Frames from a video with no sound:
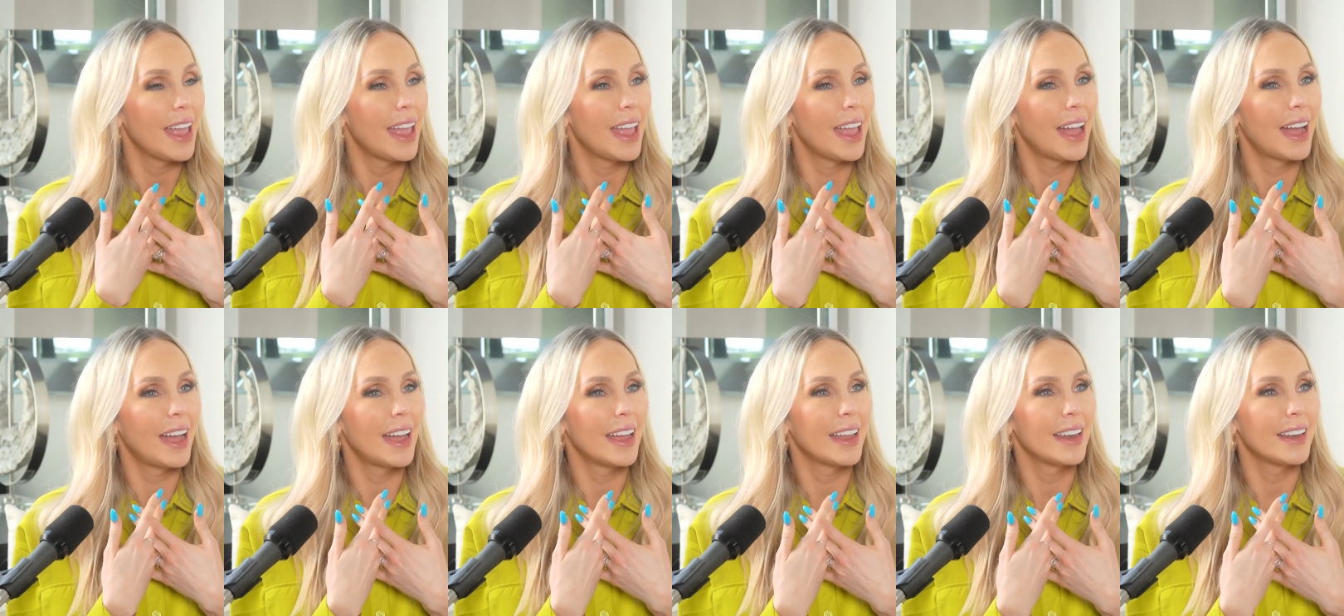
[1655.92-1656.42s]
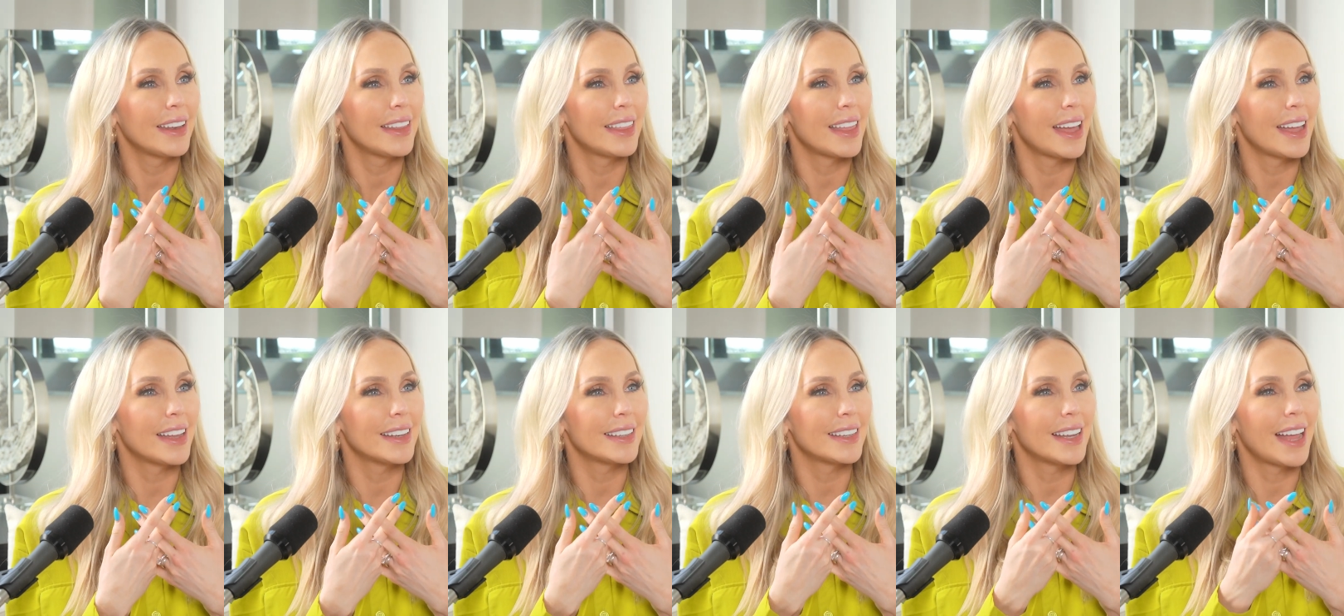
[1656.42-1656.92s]
And
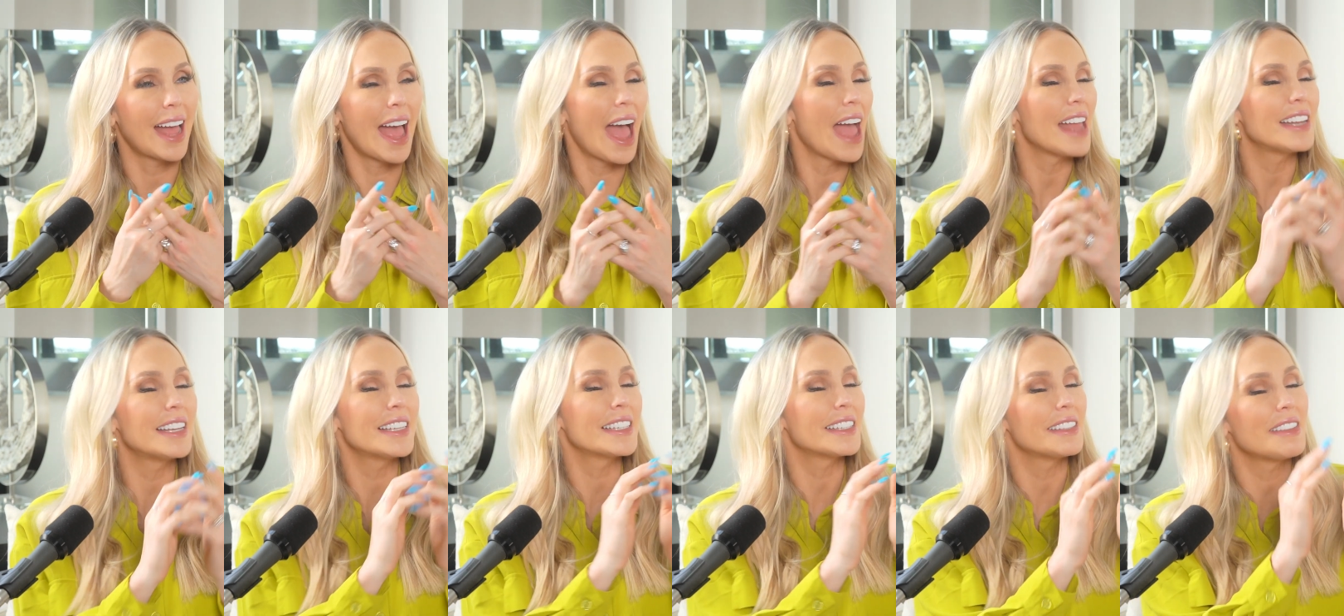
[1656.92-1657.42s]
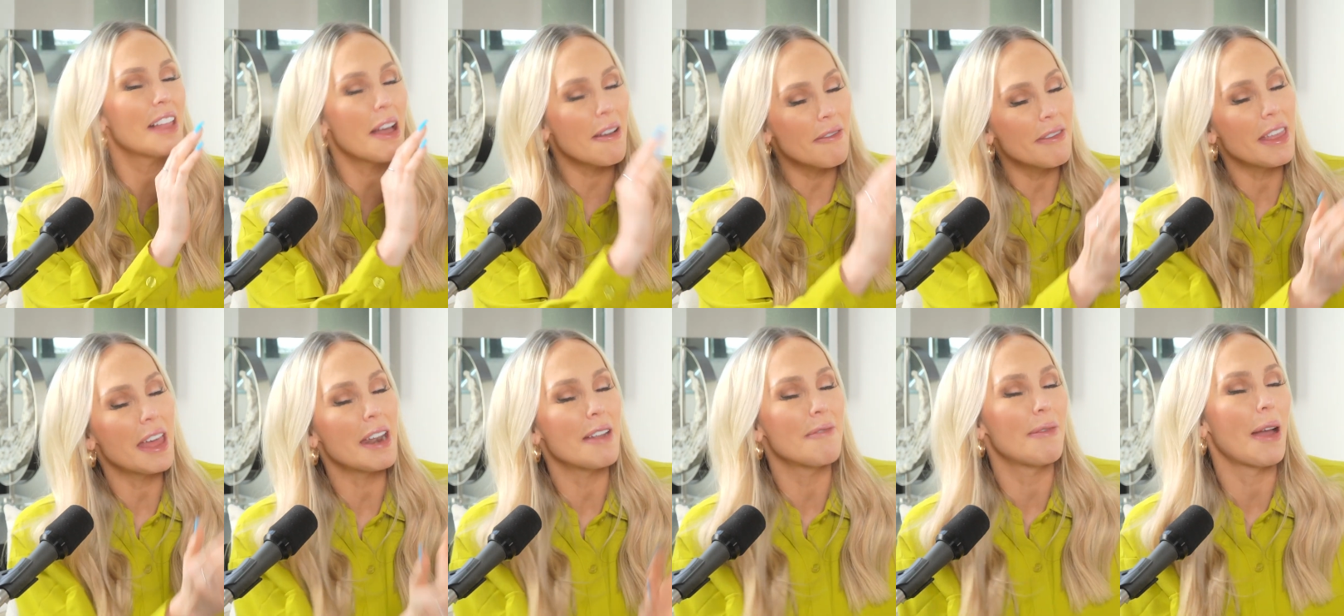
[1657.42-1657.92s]
that I just love
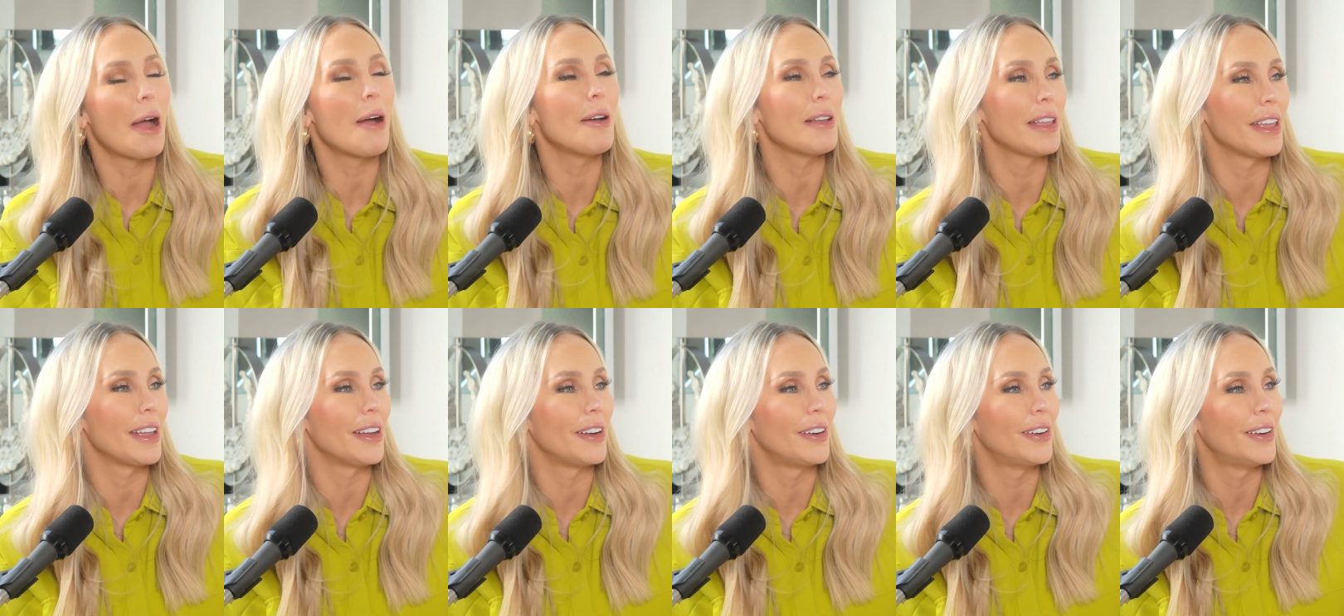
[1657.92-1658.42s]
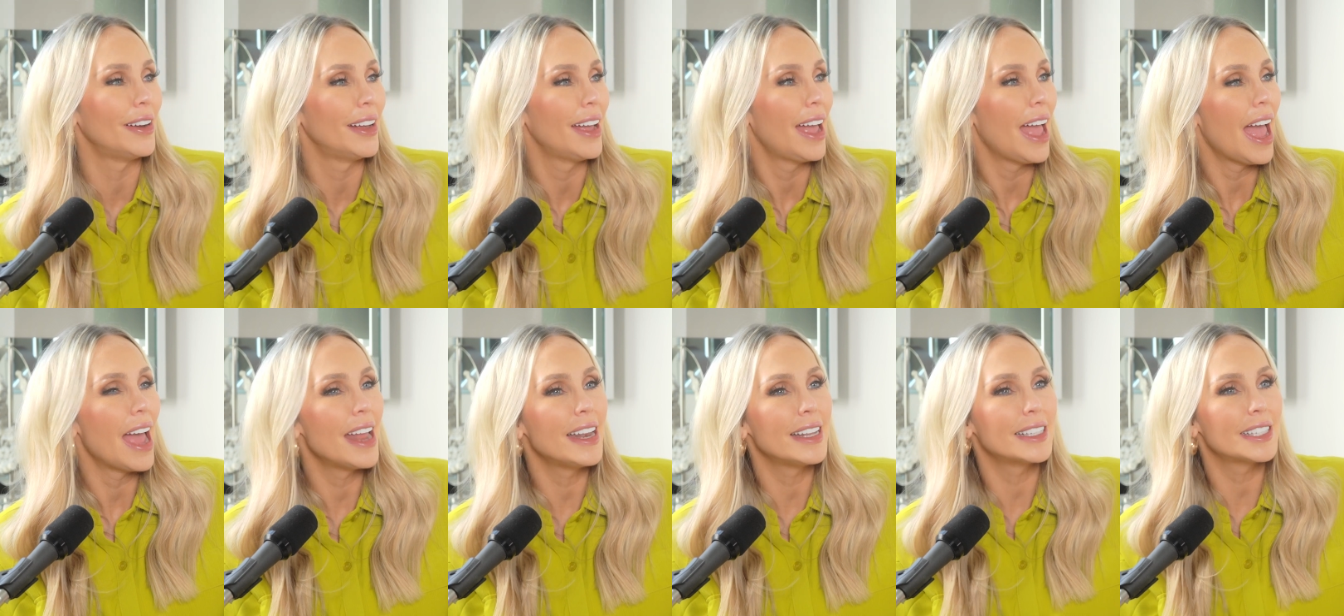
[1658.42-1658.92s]
that about you.
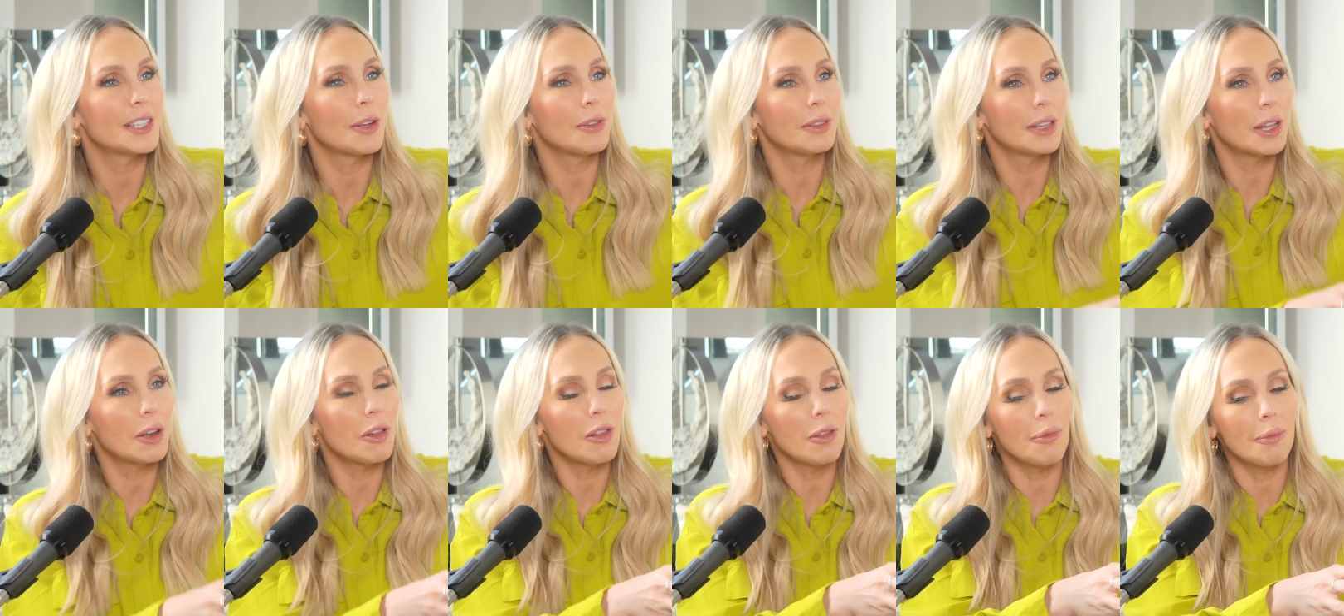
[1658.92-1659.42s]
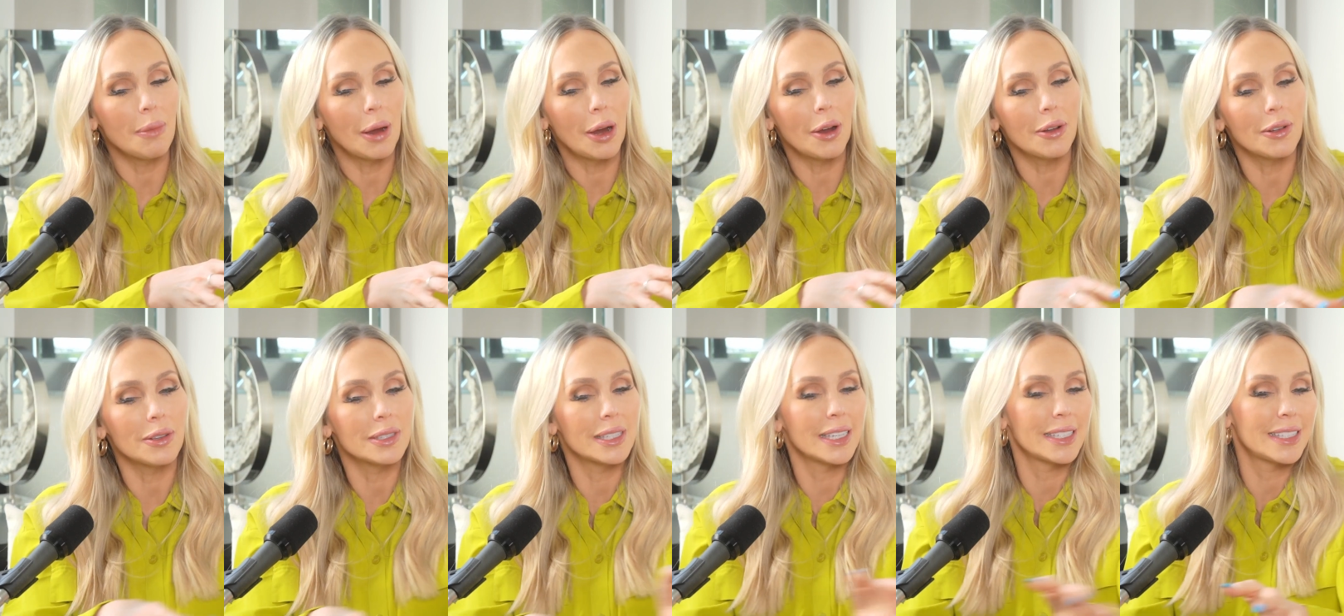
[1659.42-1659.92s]
And so Little
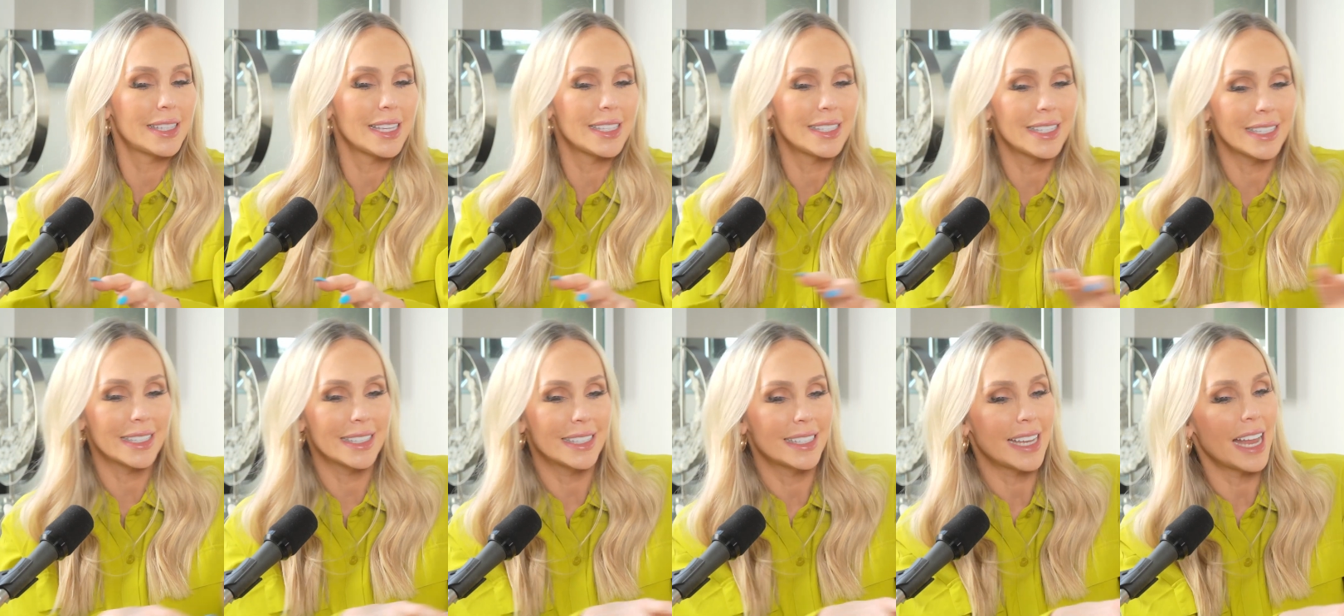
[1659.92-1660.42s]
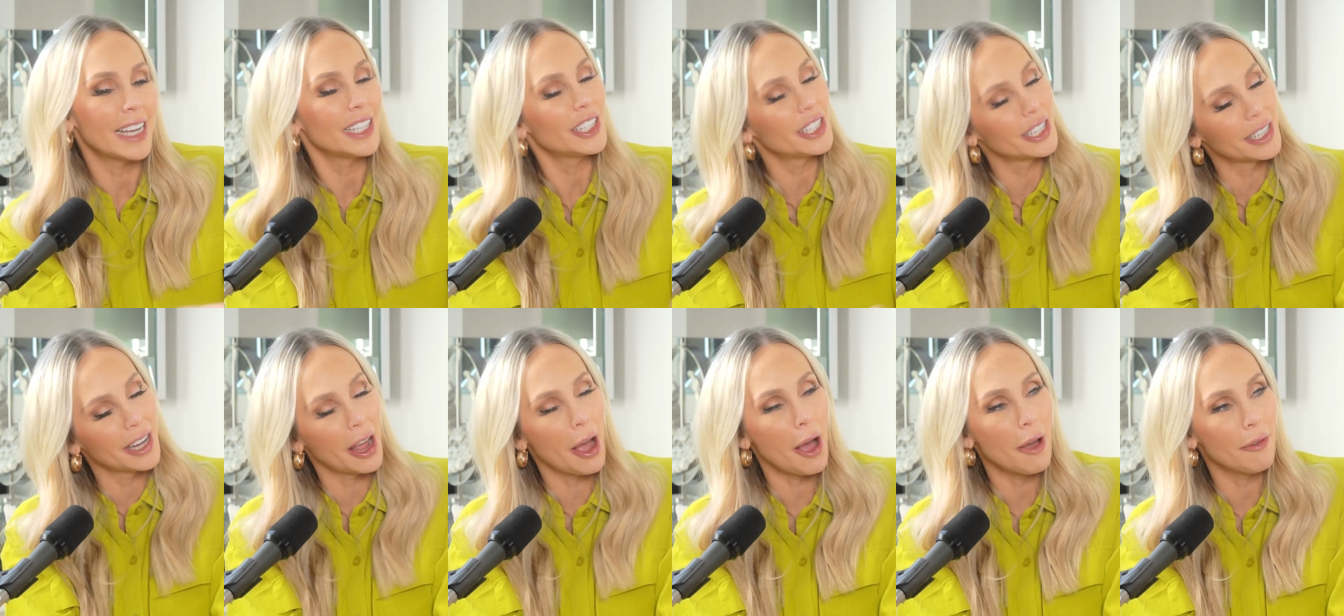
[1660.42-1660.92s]
Miracles is this
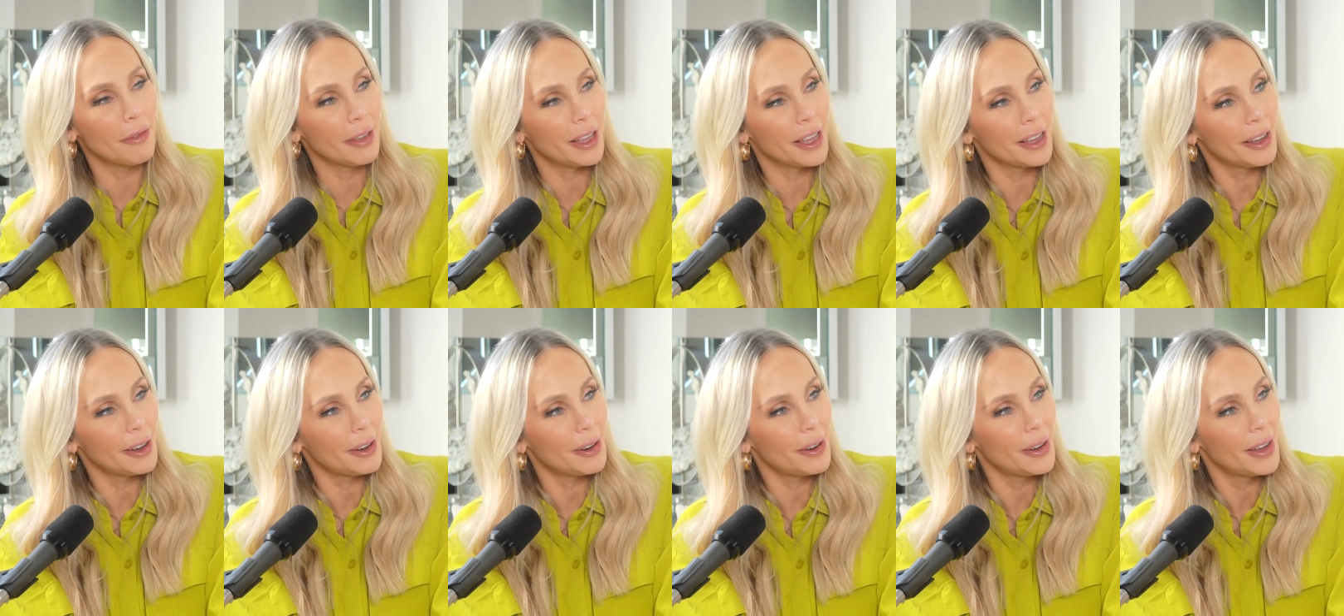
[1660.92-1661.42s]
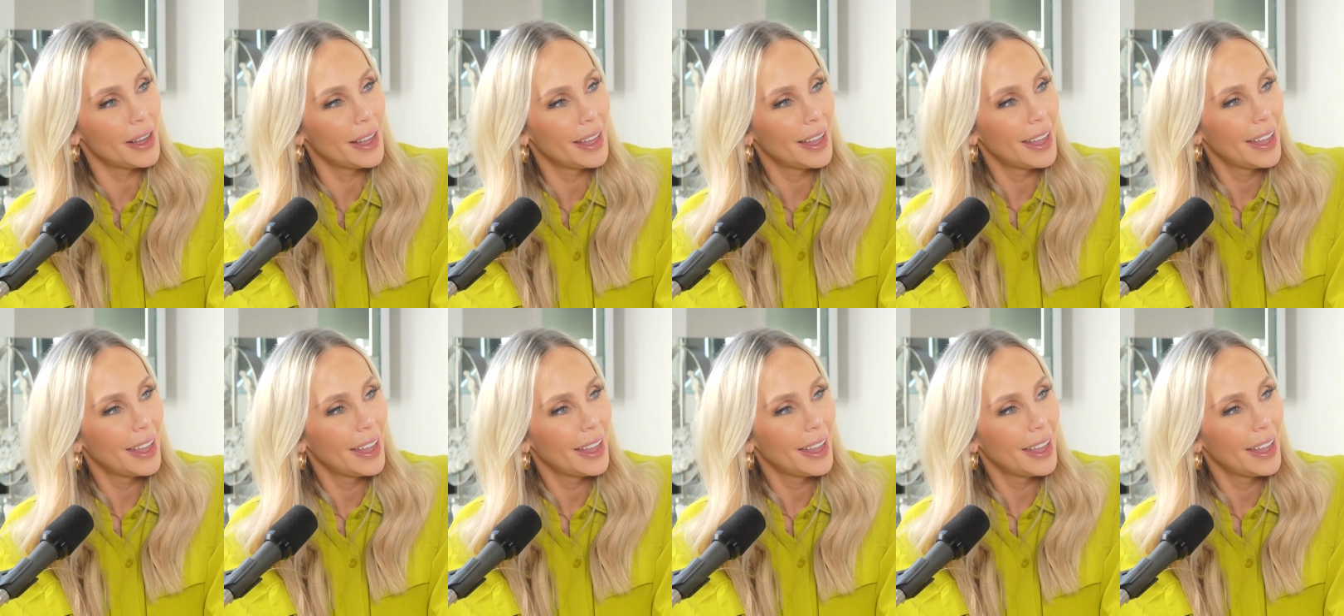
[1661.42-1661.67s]
extension of you.